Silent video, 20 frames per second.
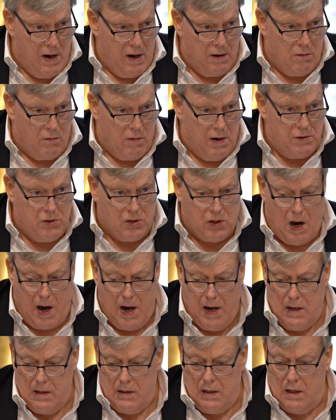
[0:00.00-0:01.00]
on the right
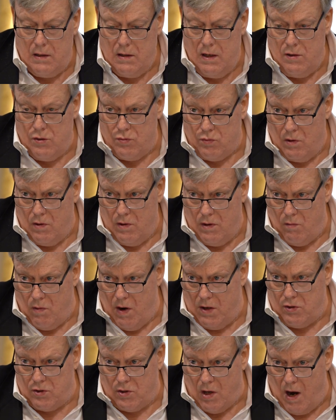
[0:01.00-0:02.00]
side and get Israel on the
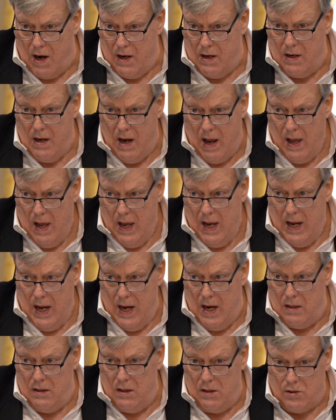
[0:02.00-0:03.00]
right side and
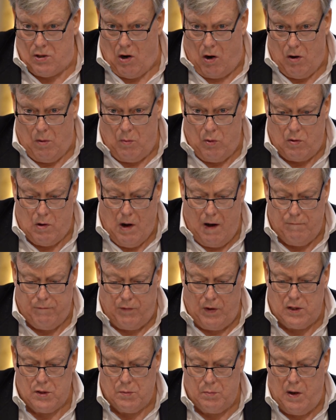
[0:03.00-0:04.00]
end these horrible conflicts.